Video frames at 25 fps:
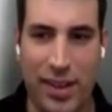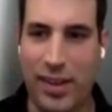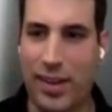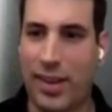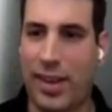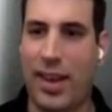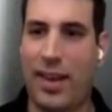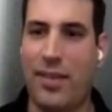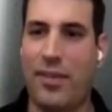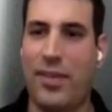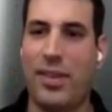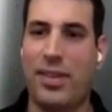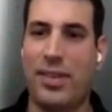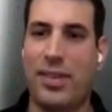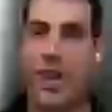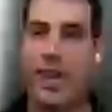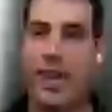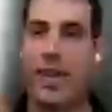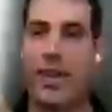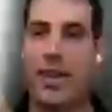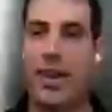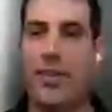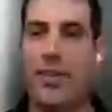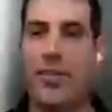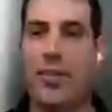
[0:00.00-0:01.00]
and Kevin
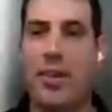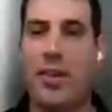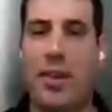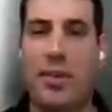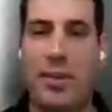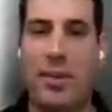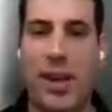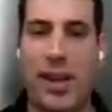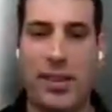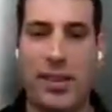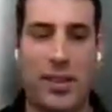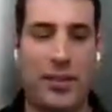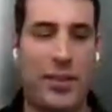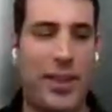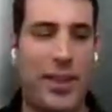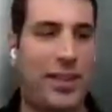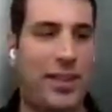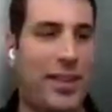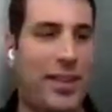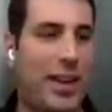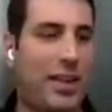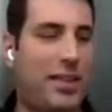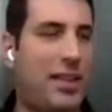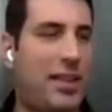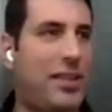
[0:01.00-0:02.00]
said you have millions of
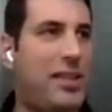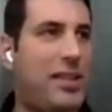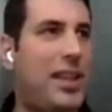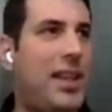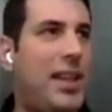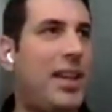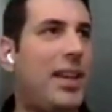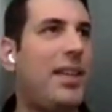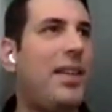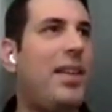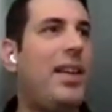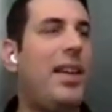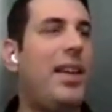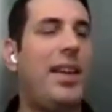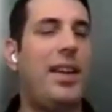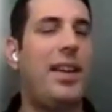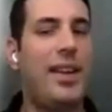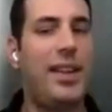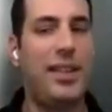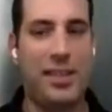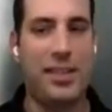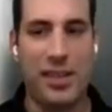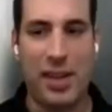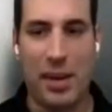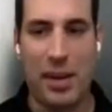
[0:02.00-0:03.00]
transactions there.
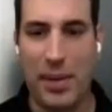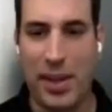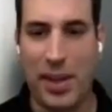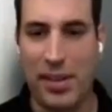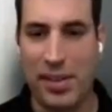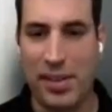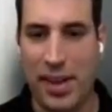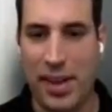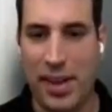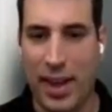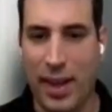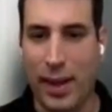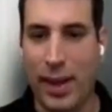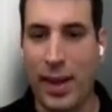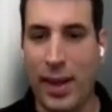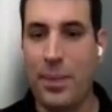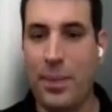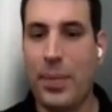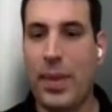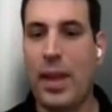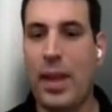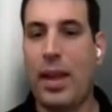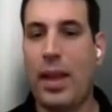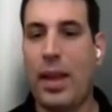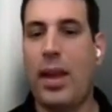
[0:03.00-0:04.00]
It's a bit
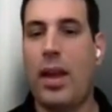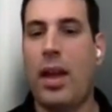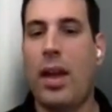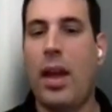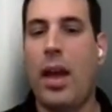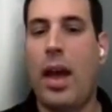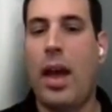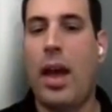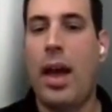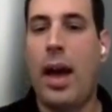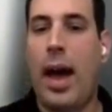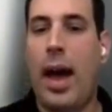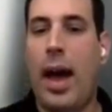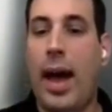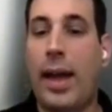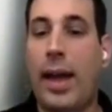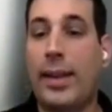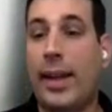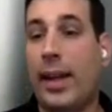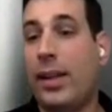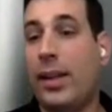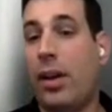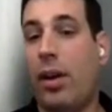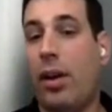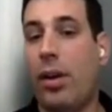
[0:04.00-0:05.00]
scary.
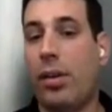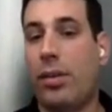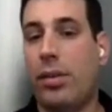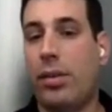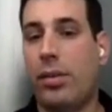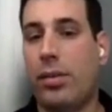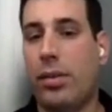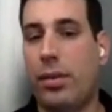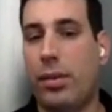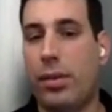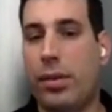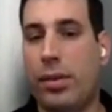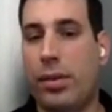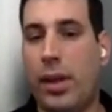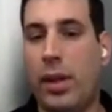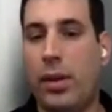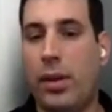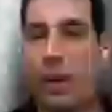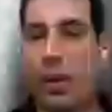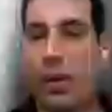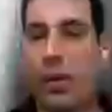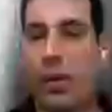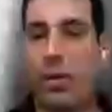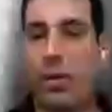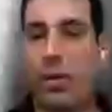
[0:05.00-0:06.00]
Another also solution you
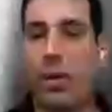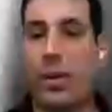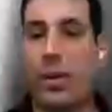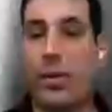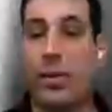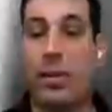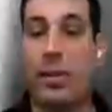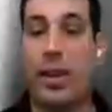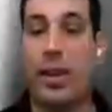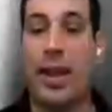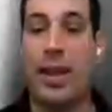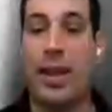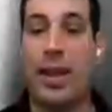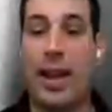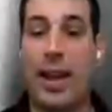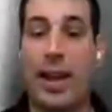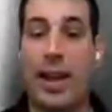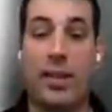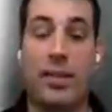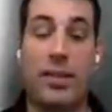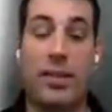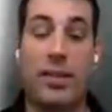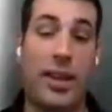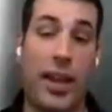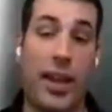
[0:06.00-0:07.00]
can do is add
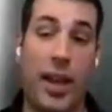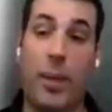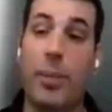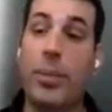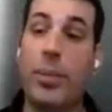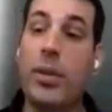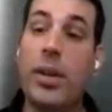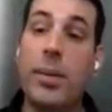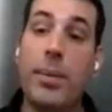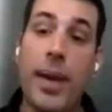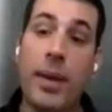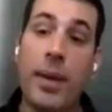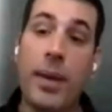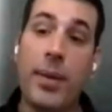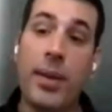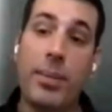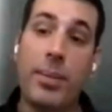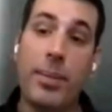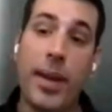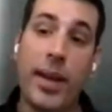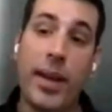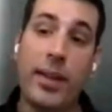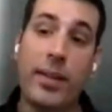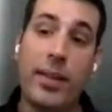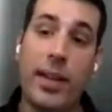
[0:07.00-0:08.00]
like a script to the
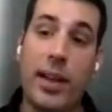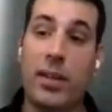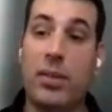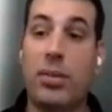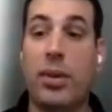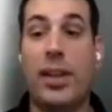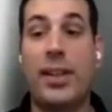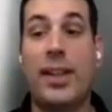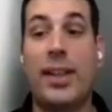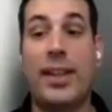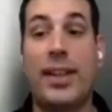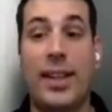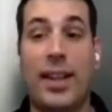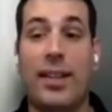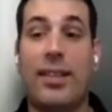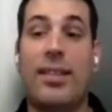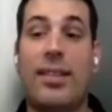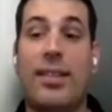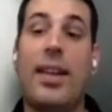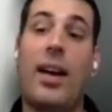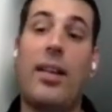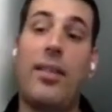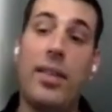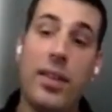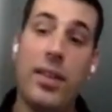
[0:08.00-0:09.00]
payment page, like to add another
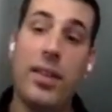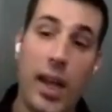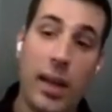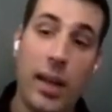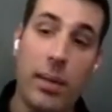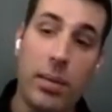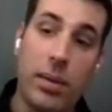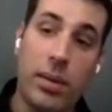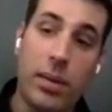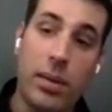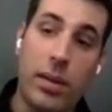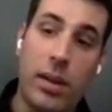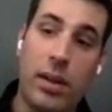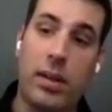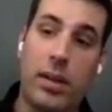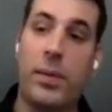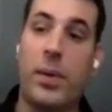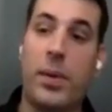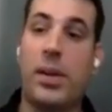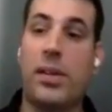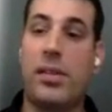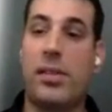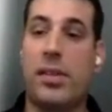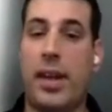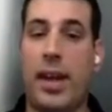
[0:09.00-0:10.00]
JavaScript that
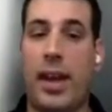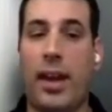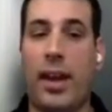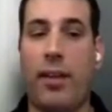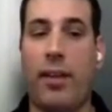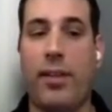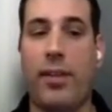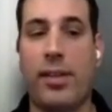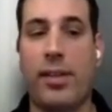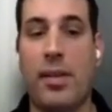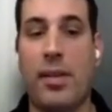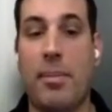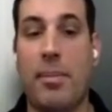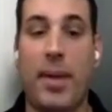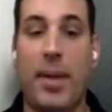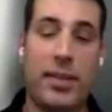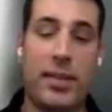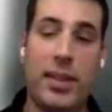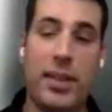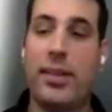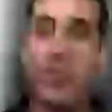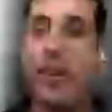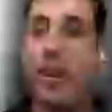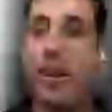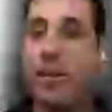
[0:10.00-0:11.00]
will serve as a
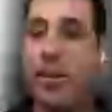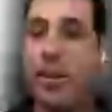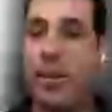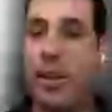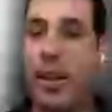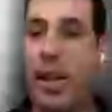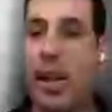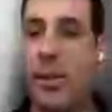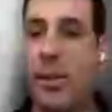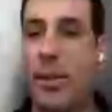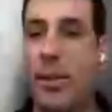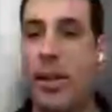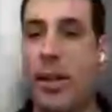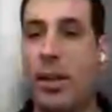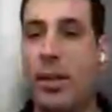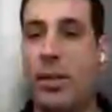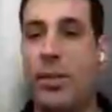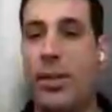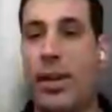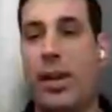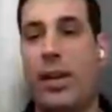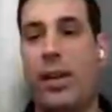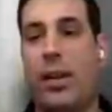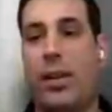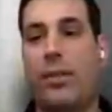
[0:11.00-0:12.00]
master JavaScript
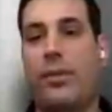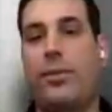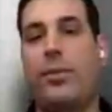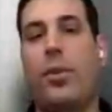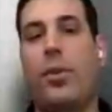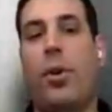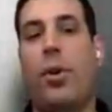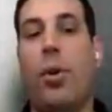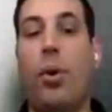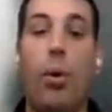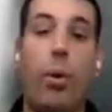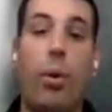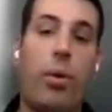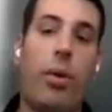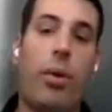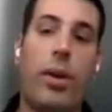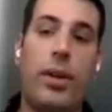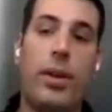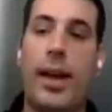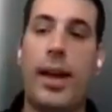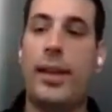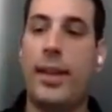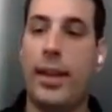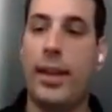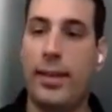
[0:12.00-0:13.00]
and will hook all
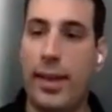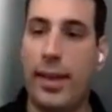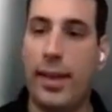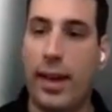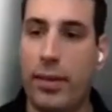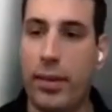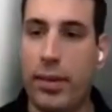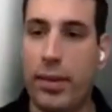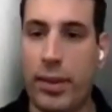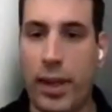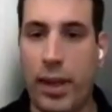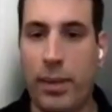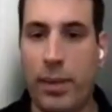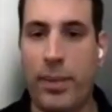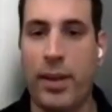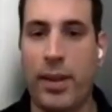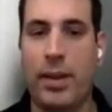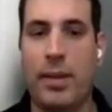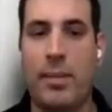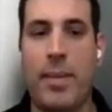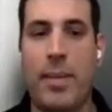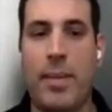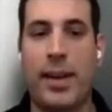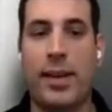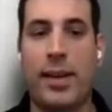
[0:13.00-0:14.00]
the other JavaScript
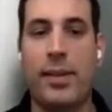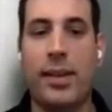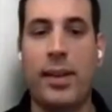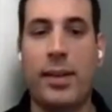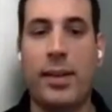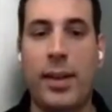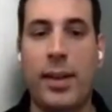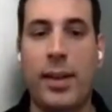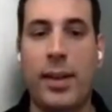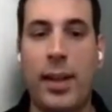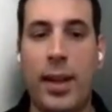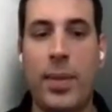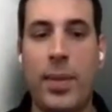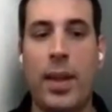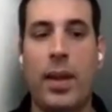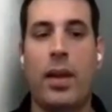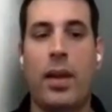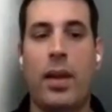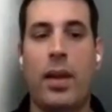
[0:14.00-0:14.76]
and manage them.